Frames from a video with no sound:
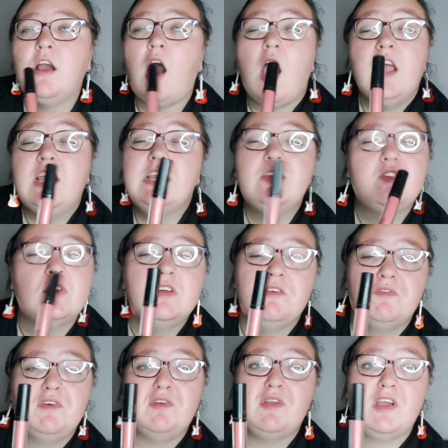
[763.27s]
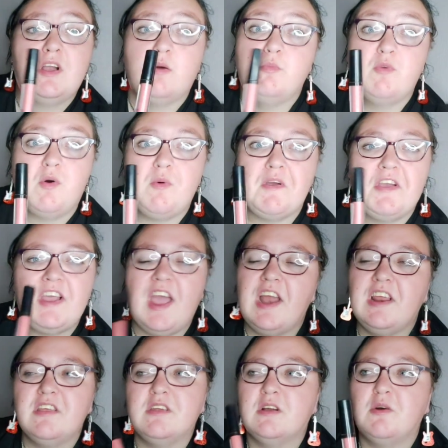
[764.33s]
I literally feel like I'm not wearing
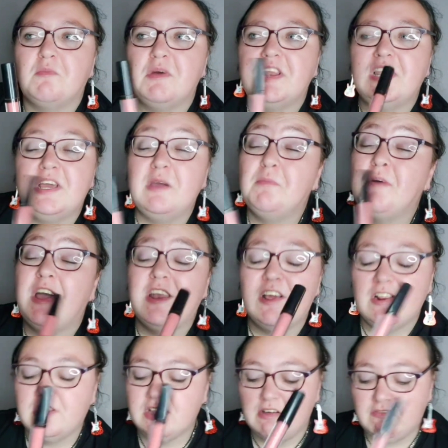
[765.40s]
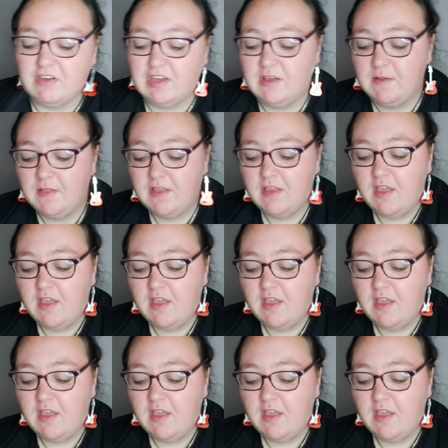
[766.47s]
anything on my lip, and I love it.